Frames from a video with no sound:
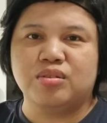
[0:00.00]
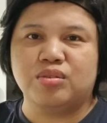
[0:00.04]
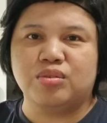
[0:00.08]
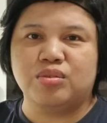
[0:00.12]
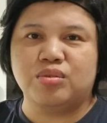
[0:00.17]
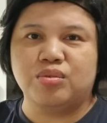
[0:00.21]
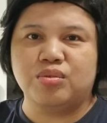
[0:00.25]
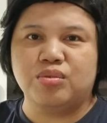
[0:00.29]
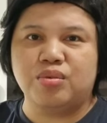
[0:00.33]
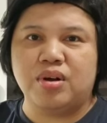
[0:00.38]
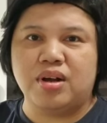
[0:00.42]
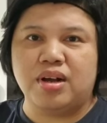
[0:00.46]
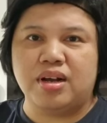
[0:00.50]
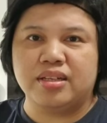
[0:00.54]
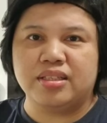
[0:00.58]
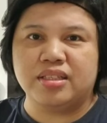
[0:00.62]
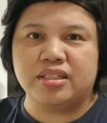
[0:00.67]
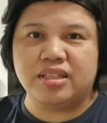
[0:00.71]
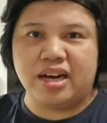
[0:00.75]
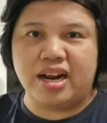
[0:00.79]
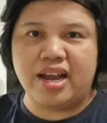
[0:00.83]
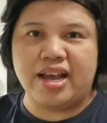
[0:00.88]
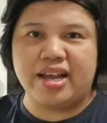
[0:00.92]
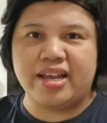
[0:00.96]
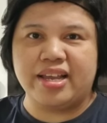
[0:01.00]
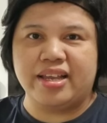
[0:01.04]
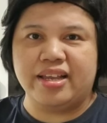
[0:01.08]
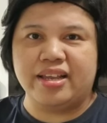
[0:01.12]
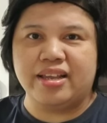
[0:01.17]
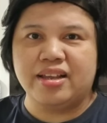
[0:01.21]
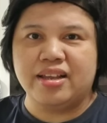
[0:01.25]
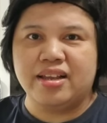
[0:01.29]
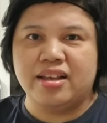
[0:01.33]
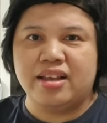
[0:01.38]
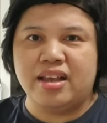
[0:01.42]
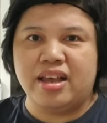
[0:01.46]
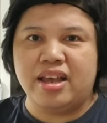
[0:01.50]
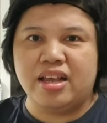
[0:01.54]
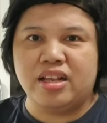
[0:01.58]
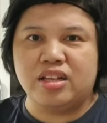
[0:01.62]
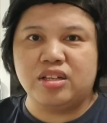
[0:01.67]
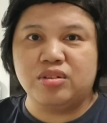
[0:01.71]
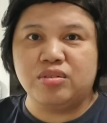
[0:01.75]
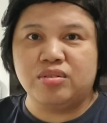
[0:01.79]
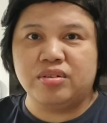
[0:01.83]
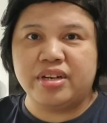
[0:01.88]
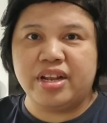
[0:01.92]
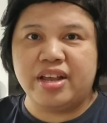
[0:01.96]
to dry,
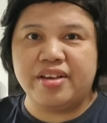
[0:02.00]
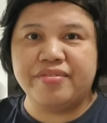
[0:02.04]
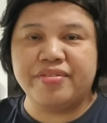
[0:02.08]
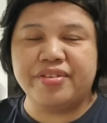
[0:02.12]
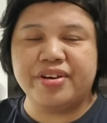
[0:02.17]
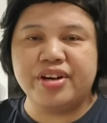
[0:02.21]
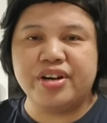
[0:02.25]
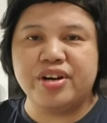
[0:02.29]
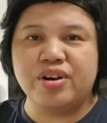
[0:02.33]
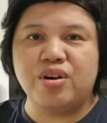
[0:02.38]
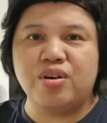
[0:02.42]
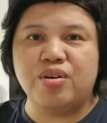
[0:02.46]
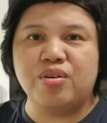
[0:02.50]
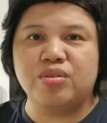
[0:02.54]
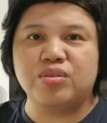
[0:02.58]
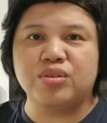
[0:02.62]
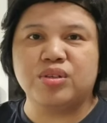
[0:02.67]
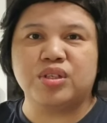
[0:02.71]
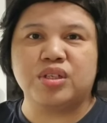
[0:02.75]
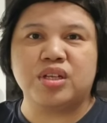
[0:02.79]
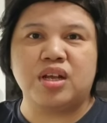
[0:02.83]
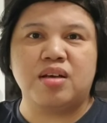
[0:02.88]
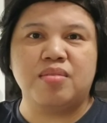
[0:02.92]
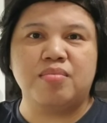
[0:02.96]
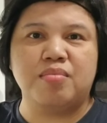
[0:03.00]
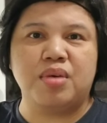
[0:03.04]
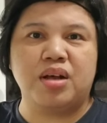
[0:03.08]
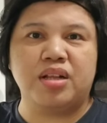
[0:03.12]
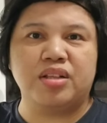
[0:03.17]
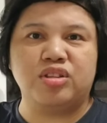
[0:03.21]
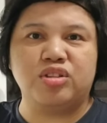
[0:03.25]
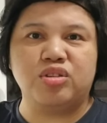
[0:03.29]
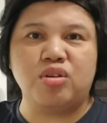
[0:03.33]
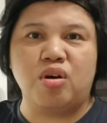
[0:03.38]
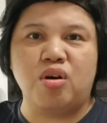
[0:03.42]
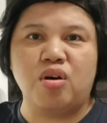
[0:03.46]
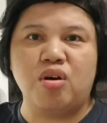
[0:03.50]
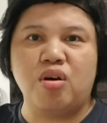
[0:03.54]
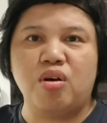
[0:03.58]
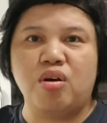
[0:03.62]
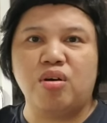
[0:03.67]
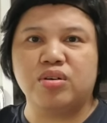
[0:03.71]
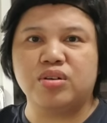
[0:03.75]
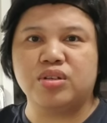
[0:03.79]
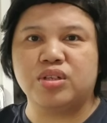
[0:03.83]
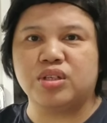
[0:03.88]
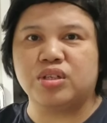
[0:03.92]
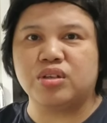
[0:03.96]
and you never know, some
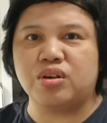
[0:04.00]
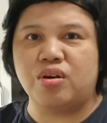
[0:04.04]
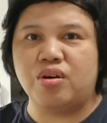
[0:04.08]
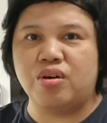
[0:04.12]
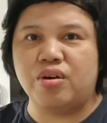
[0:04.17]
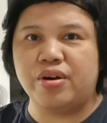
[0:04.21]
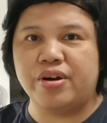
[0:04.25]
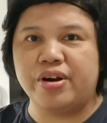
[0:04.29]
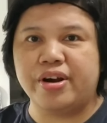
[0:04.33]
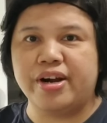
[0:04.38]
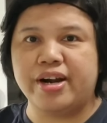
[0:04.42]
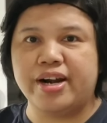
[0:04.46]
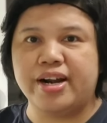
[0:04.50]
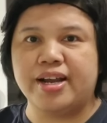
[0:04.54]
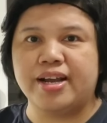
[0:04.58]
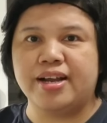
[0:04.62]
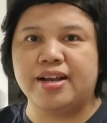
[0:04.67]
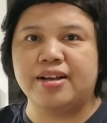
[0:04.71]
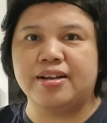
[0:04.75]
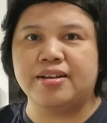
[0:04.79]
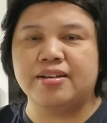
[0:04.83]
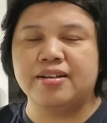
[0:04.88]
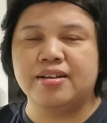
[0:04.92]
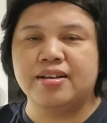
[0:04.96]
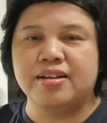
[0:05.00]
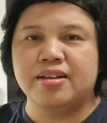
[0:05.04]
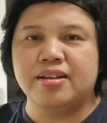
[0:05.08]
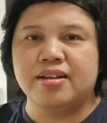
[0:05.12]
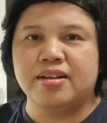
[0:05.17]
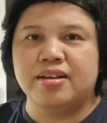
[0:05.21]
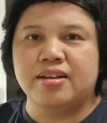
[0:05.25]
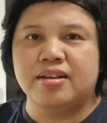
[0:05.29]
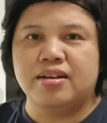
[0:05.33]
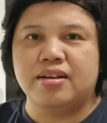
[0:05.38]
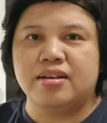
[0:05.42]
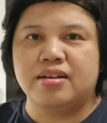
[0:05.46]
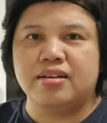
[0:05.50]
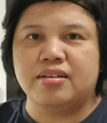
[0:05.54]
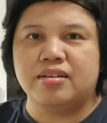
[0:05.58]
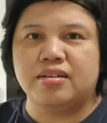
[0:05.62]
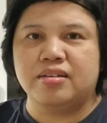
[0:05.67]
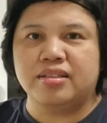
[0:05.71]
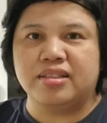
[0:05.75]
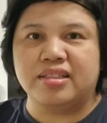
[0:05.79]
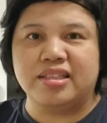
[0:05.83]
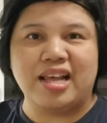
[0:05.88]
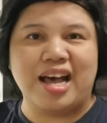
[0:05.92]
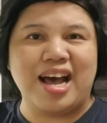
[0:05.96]
dogs or
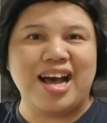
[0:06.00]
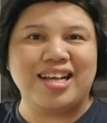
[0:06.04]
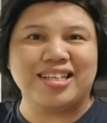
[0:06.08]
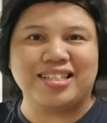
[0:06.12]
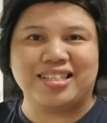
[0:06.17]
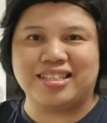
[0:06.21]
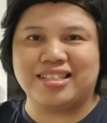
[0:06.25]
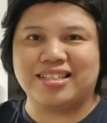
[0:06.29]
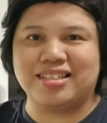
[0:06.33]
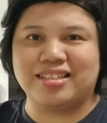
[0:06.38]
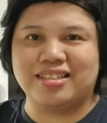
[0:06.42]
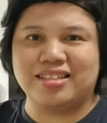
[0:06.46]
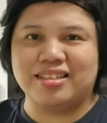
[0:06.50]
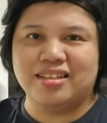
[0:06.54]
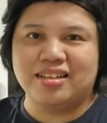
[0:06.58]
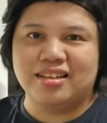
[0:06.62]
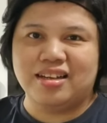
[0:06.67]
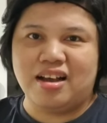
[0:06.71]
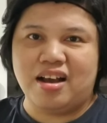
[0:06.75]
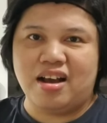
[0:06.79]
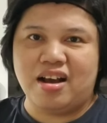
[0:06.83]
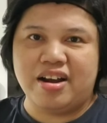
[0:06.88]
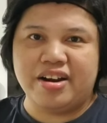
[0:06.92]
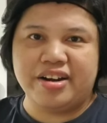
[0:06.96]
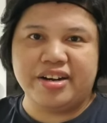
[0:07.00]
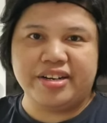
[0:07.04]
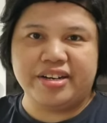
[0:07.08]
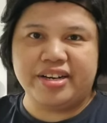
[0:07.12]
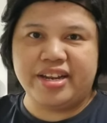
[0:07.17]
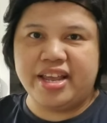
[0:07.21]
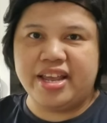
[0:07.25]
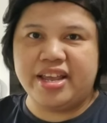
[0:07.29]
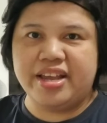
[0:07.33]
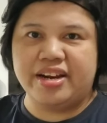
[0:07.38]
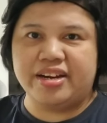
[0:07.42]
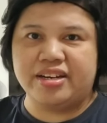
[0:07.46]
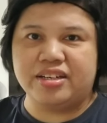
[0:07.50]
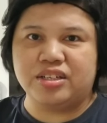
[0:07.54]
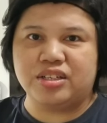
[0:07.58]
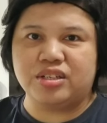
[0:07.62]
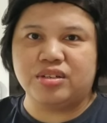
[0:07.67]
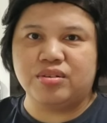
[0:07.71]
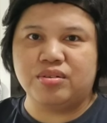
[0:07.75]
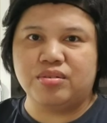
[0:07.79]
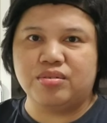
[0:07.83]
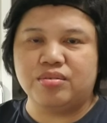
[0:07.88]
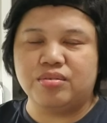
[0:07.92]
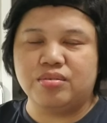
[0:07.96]
dust are there,
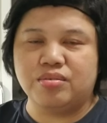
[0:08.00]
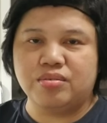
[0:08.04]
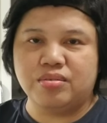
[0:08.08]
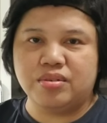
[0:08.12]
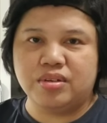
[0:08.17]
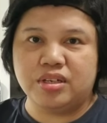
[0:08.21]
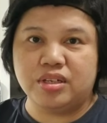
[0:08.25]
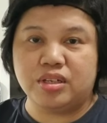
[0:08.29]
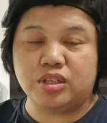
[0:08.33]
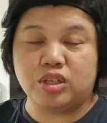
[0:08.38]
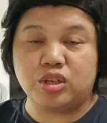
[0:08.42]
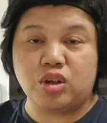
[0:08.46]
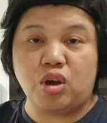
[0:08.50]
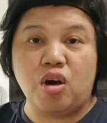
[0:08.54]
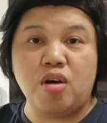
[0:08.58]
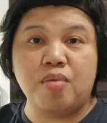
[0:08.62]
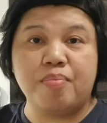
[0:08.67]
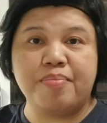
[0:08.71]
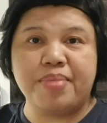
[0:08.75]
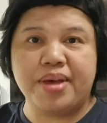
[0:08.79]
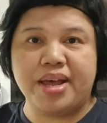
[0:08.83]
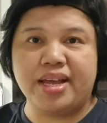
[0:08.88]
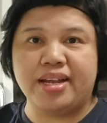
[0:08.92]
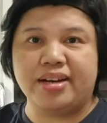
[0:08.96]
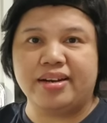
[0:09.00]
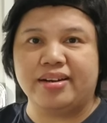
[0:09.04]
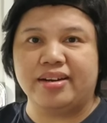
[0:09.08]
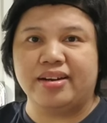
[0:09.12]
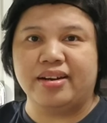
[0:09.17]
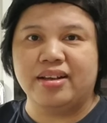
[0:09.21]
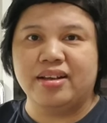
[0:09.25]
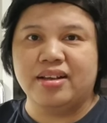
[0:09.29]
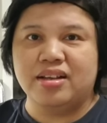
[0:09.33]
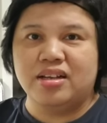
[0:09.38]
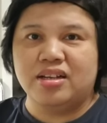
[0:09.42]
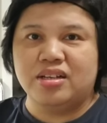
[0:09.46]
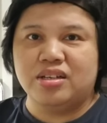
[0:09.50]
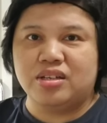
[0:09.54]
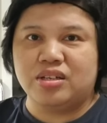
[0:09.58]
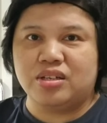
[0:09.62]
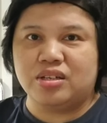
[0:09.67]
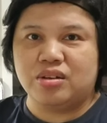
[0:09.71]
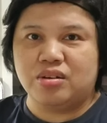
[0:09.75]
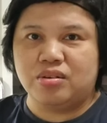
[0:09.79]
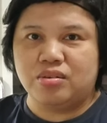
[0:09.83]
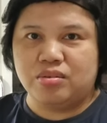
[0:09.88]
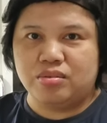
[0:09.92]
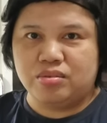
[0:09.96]
so it's open.
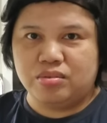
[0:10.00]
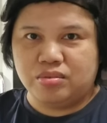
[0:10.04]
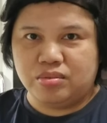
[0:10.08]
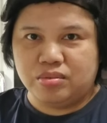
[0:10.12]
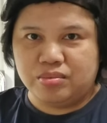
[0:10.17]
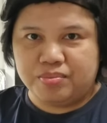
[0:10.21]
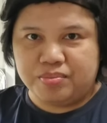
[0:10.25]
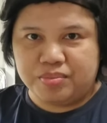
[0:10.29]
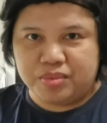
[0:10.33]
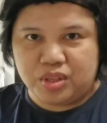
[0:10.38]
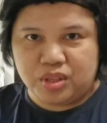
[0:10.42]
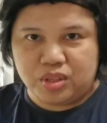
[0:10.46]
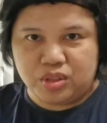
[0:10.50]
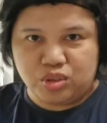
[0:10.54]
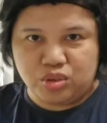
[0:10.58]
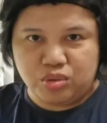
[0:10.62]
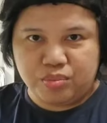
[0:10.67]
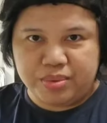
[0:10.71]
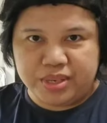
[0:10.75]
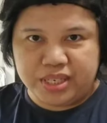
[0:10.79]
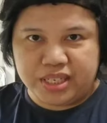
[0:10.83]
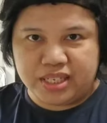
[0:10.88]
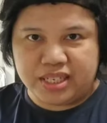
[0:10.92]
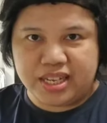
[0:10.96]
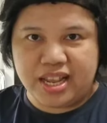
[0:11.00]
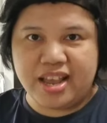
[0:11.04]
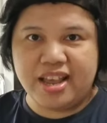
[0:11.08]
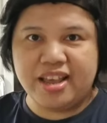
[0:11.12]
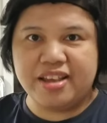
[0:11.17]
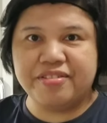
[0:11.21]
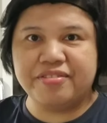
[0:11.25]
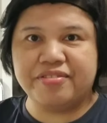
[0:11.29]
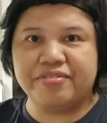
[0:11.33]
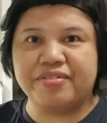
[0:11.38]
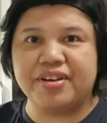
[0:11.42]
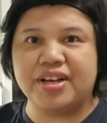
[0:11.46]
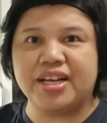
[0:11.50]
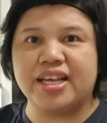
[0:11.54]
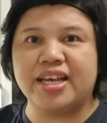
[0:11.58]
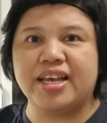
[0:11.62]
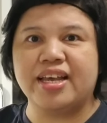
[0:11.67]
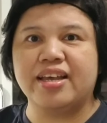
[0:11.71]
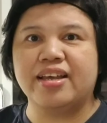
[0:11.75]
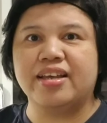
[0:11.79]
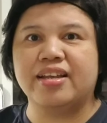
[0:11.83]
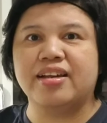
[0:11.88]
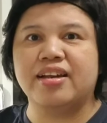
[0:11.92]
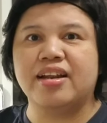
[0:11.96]
So to be safe
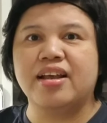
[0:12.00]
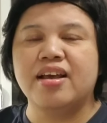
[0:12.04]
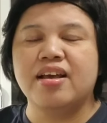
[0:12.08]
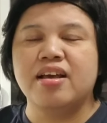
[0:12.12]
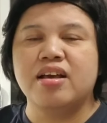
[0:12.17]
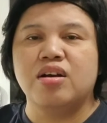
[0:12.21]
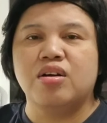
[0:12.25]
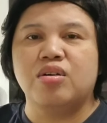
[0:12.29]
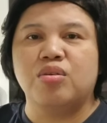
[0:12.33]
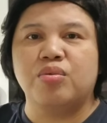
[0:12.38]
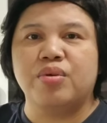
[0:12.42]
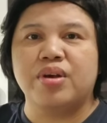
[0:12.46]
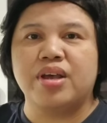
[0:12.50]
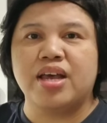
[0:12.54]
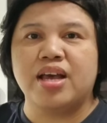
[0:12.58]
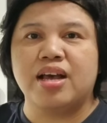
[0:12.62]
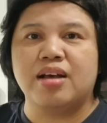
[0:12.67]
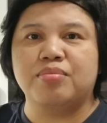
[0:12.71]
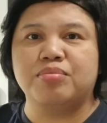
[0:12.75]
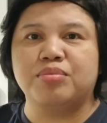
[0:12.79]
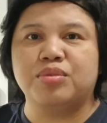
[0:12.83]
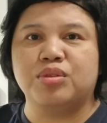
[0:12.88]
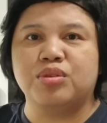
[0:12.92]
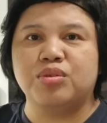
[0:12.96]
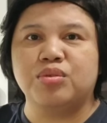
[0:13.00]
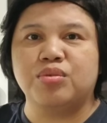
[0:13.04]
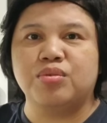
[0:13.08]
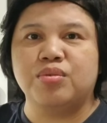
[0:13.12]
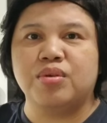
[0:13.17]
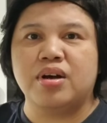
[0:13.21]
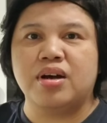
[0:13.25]
again, we have to